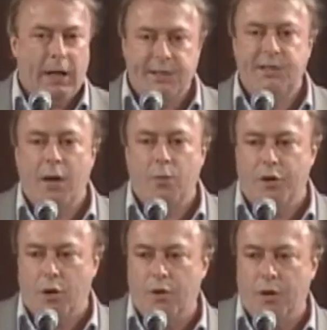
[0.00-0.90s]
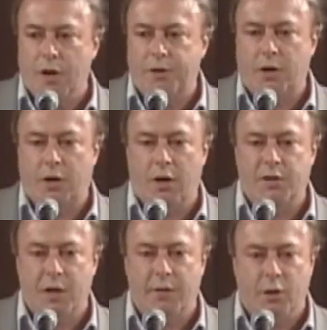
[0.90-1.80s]
he's done with you. The earth can
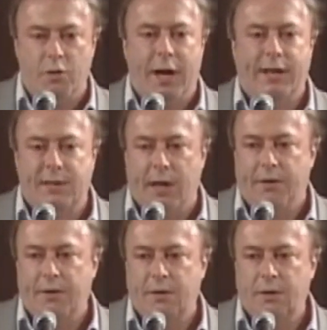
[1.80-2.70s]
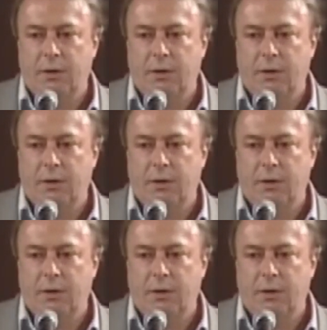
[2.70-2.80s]
close over you. That's it.